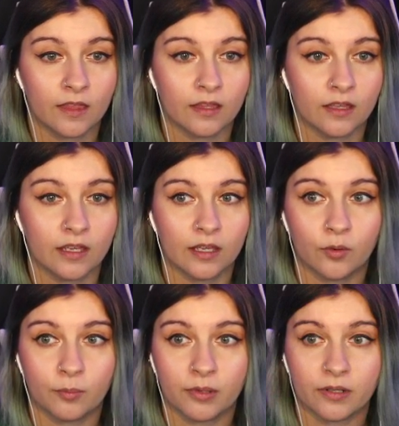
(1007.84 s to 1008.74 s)
And we'll
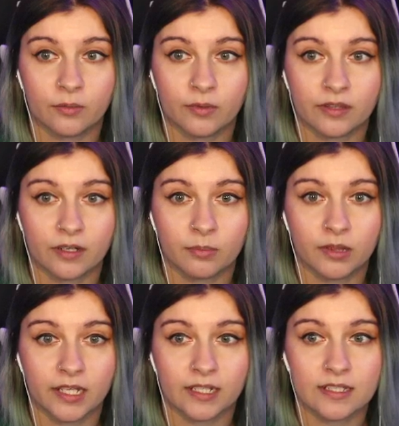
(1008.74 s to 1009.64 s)
put it with our
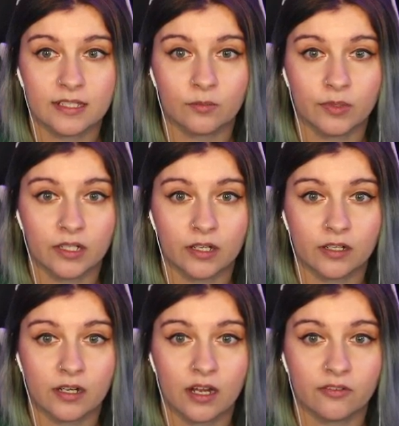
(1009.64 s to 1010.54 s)
plants that we are
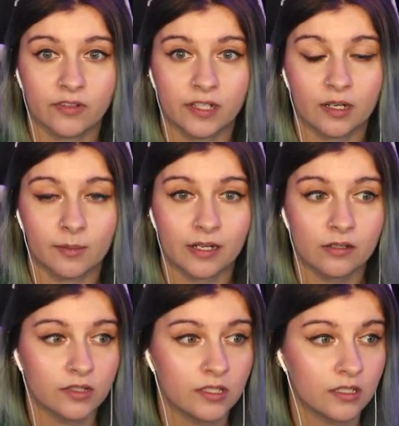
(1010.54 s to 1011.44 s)
confident about.